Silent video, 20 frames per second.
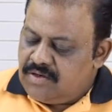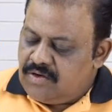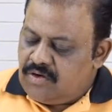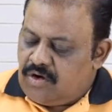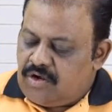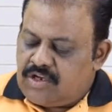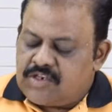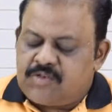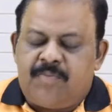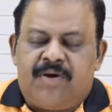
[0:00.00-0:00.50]

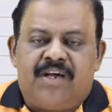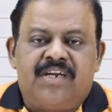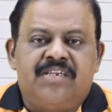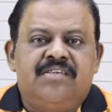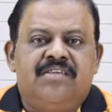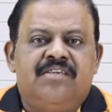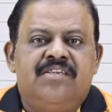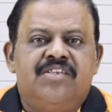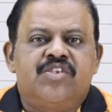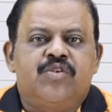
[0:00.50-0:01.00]
gross
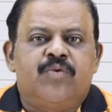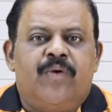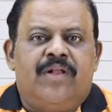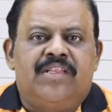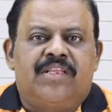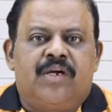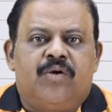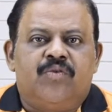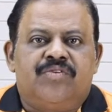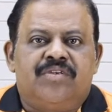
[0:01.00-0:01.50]
margin is
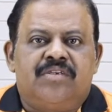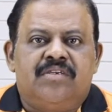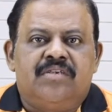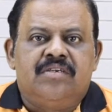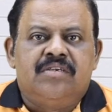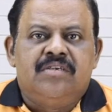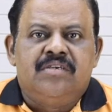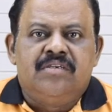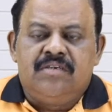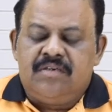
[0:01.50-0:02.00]
12,000
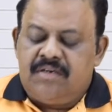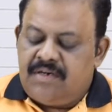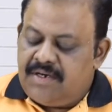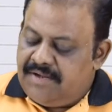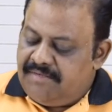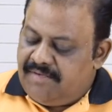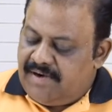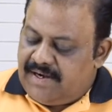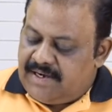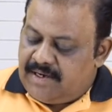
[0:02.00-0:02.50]

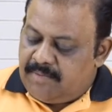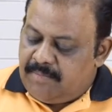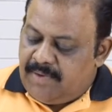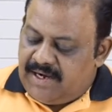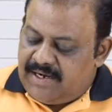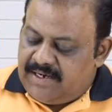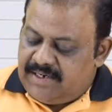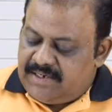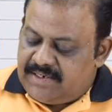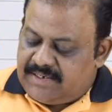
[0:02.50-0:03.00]
divided
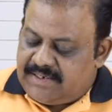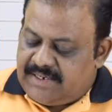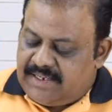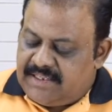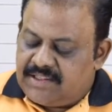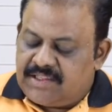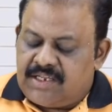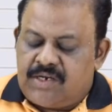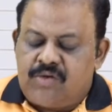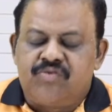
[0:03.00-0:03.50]
by
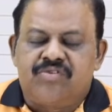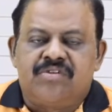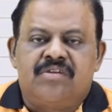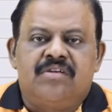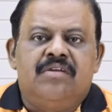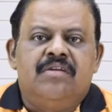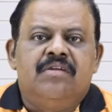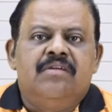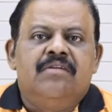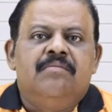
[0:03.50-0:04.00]

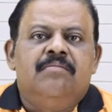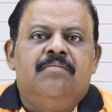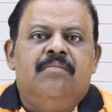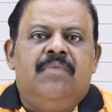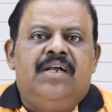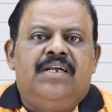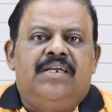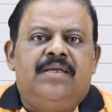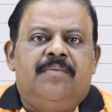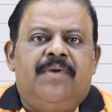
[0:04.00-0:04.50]
10,000
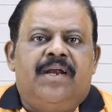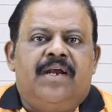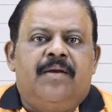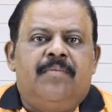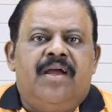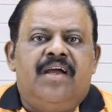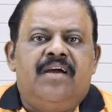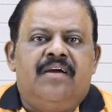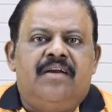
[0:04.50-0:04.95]
multiplied by